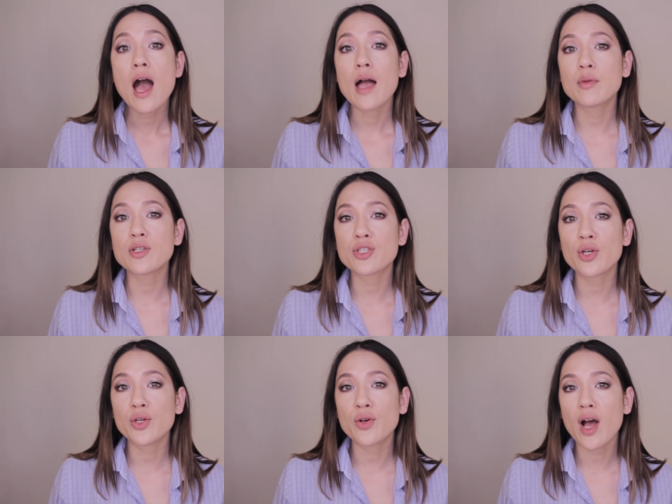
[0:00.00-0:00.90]
I'm gonna show
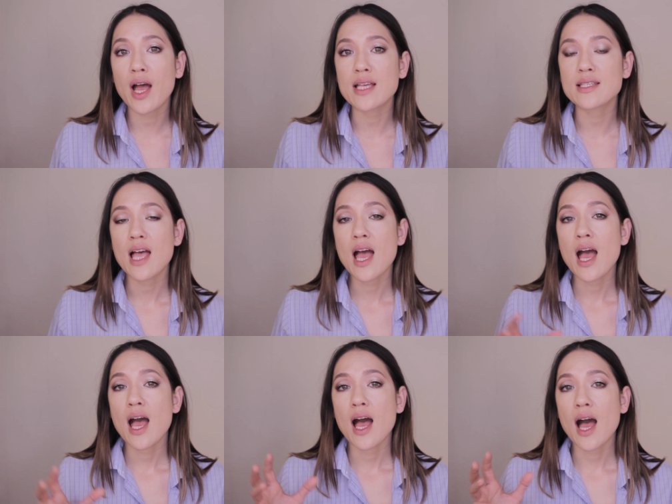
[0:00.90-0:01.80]
you guys
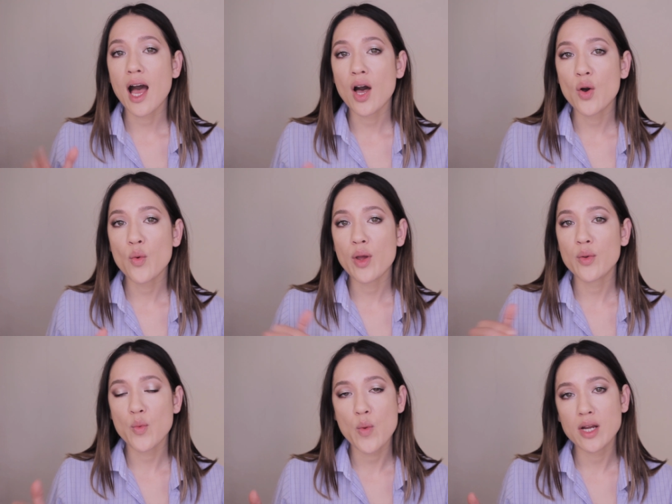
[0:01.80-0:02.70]
how
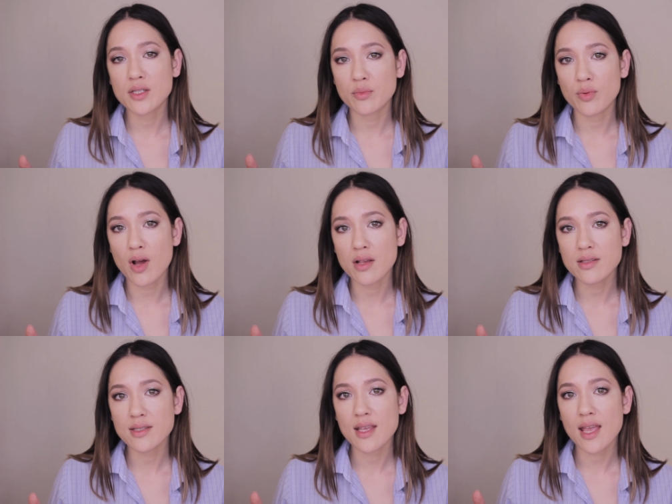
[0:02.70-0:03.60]
and where to
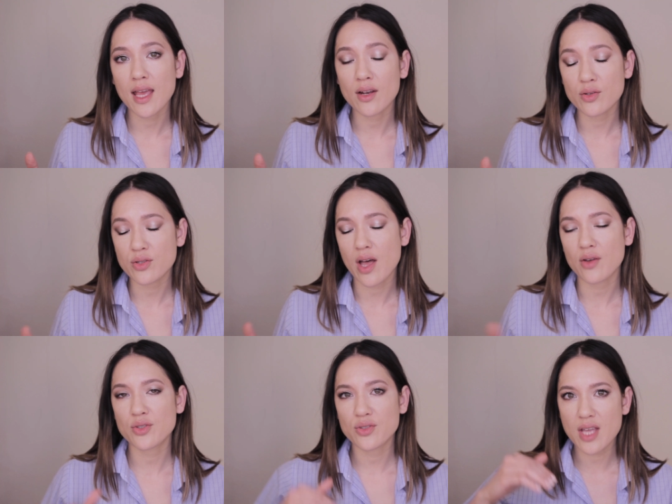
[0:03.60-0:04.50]
bronze, and also
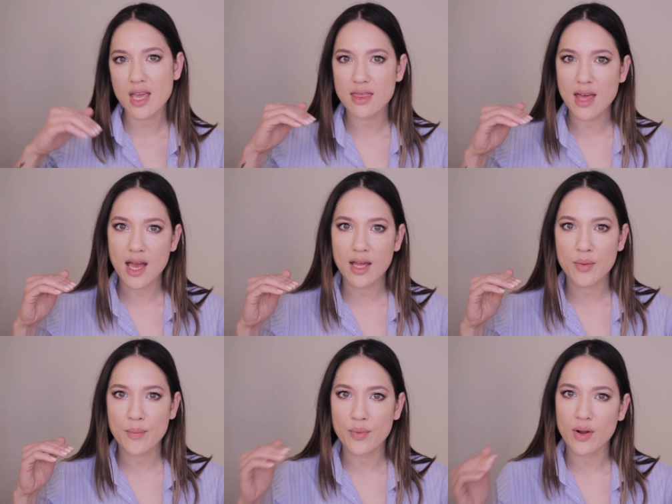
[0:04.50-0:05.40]
how to take
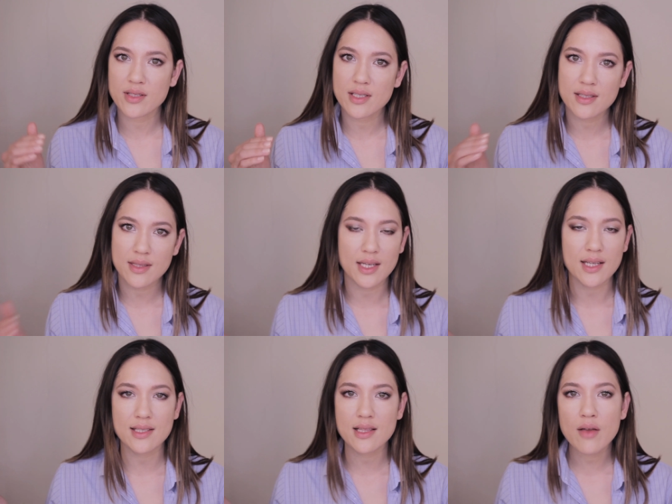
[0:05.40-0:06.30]
that bronzing to the
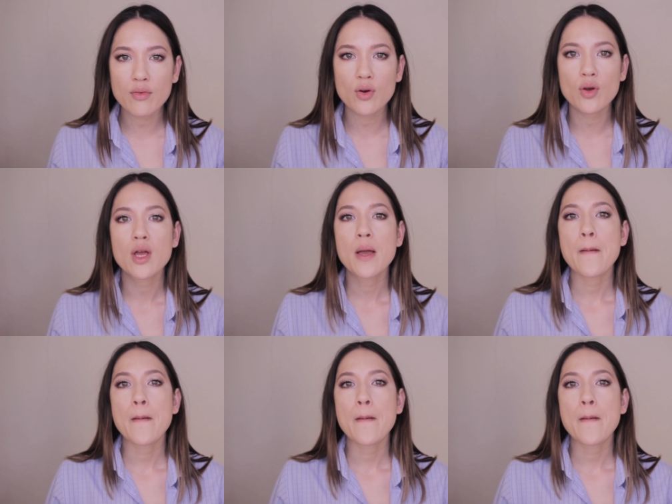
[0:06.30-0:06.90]
next level,